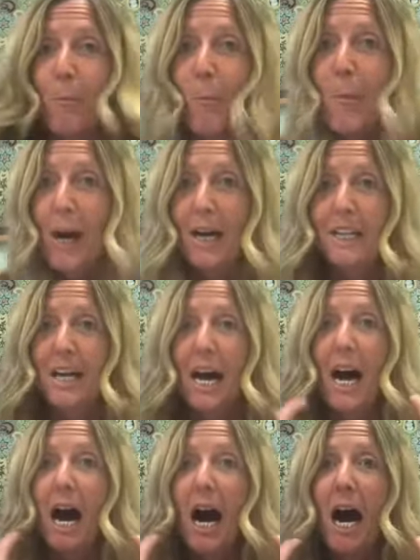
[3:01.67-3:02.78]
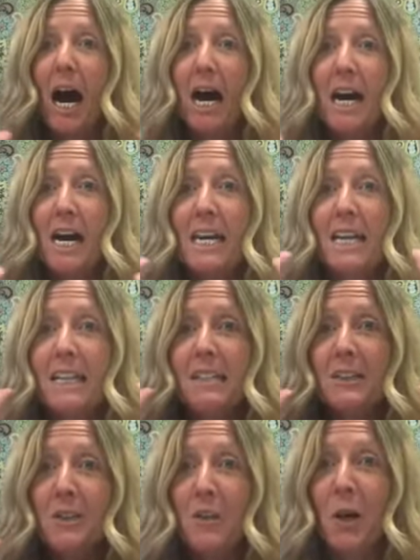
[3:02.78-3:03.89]
but I
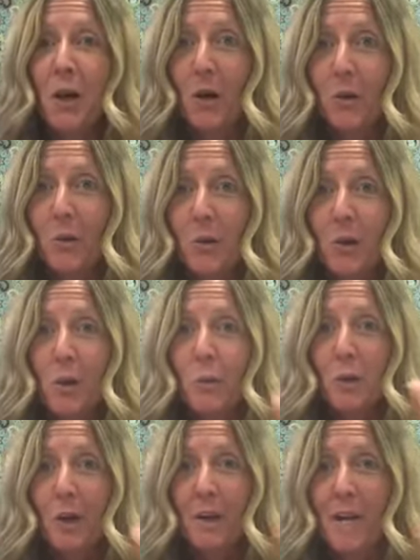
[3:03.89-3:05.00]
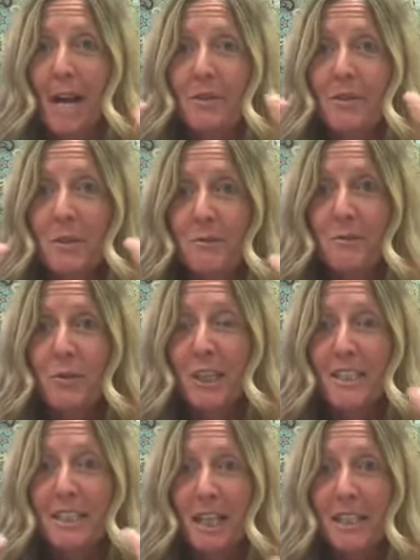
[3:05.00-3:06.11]
know we're going to have some
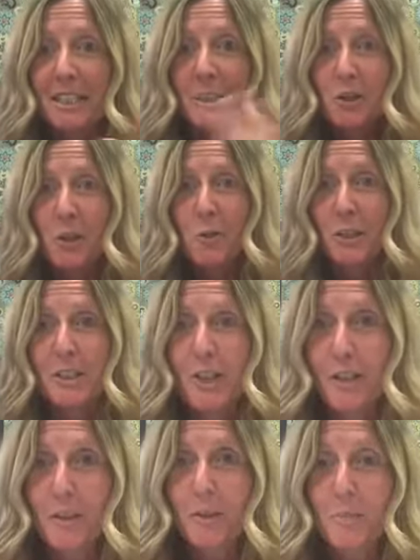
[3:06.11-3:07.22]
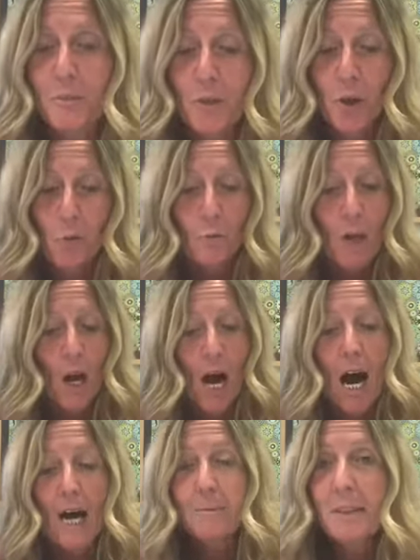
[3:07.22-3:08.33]
fun getting to know each other. So
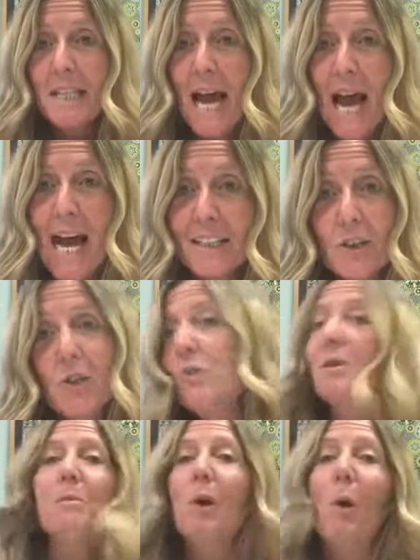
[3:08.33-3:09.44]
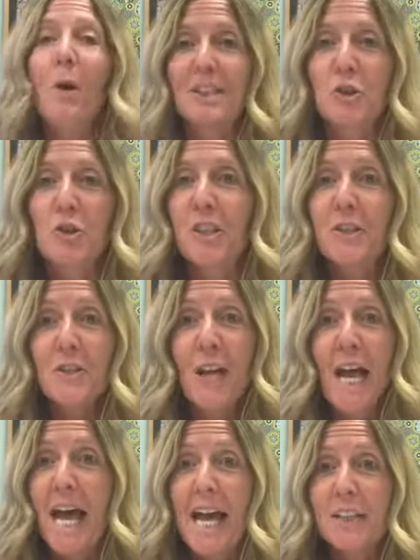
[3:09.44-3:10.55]
I'm going to ask you some questions,
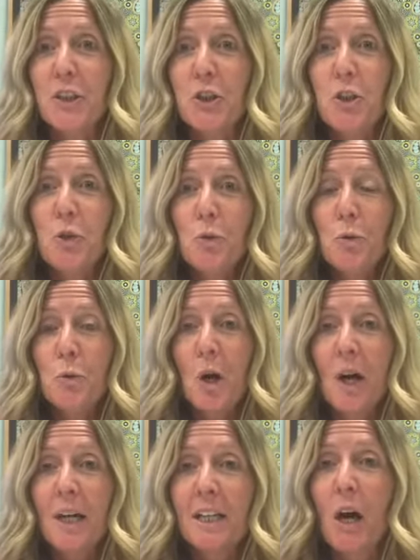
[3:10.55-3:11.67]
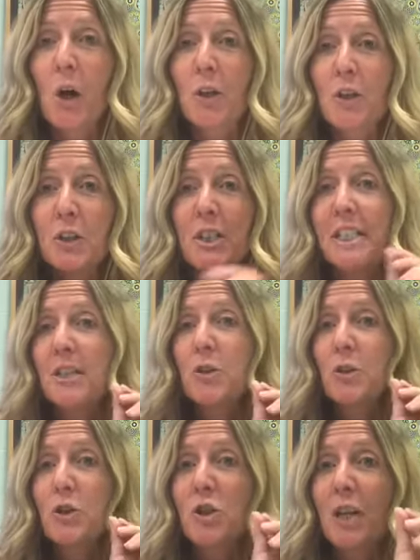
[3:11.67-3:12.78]
and you are going to
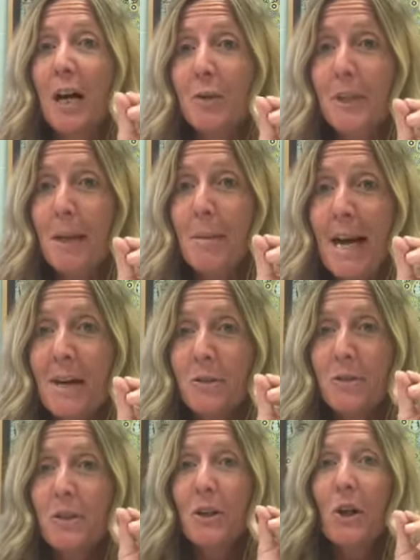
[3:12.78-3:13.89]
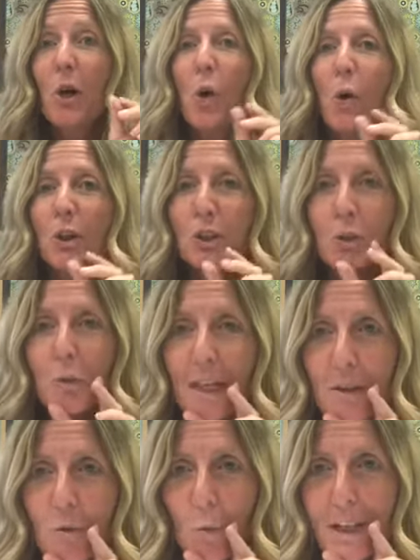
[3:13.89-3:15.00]
either shout them out or you can
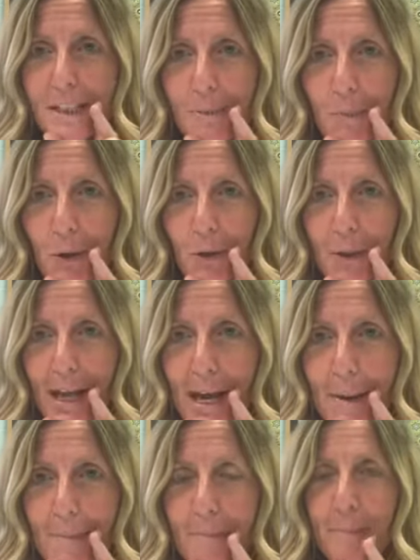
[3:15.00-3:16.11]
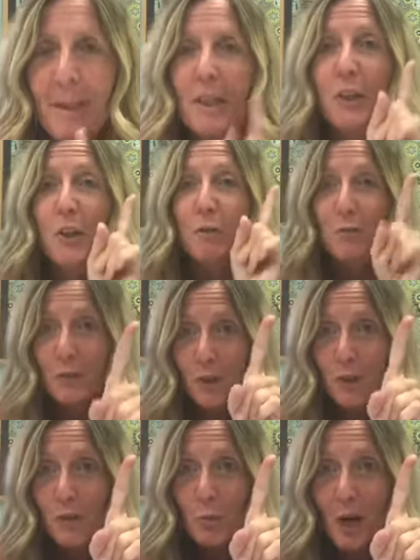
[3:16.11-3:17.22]
whisper them. The
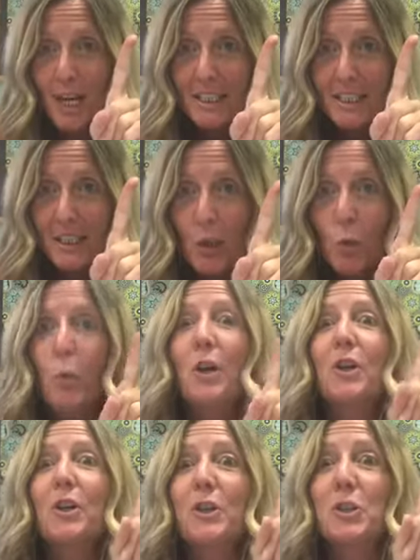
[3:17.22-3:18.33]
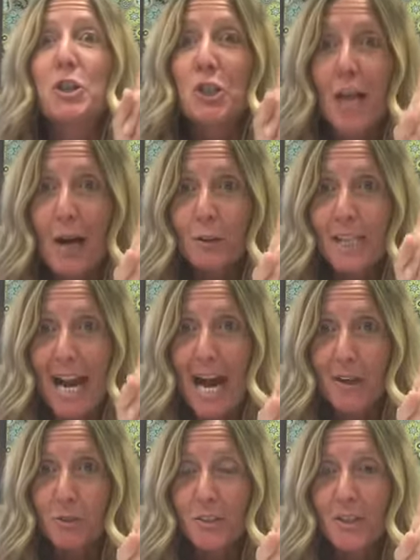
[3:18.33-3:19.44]
first one we're going to shout
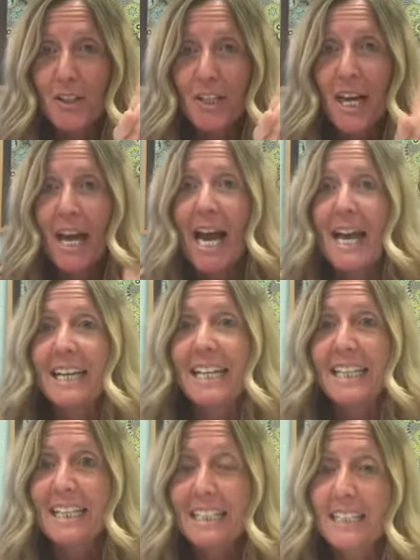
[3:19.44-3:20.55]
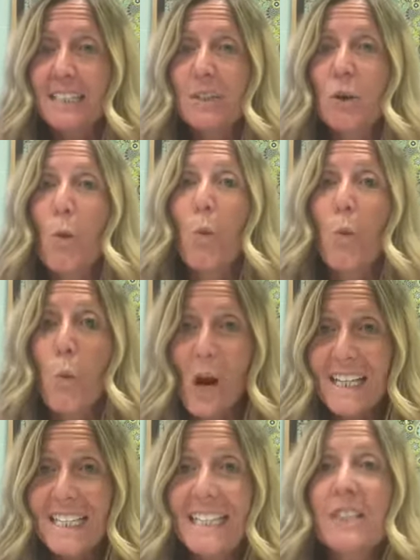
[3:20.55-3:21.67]
out, and it is
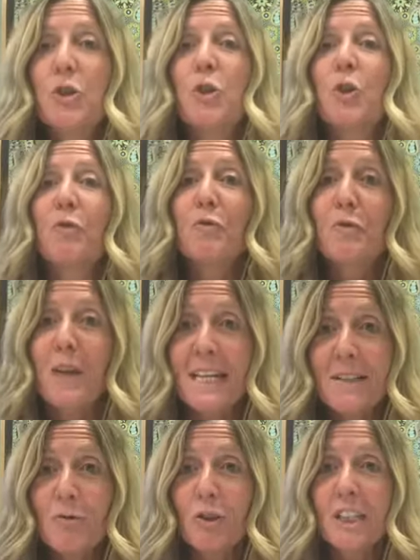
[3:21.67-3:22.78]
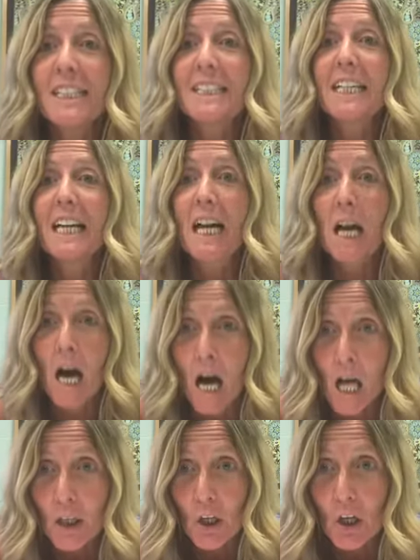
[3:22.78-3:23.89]
what is your favorite
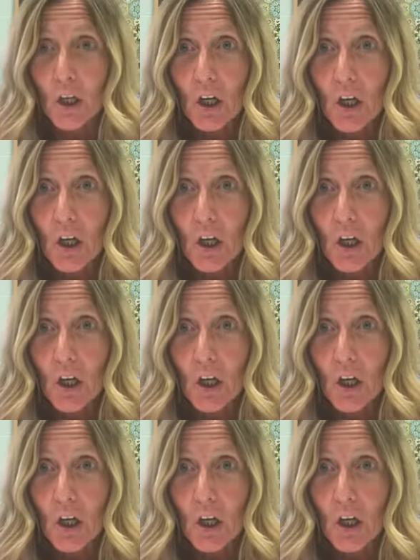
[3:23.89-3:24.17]
color?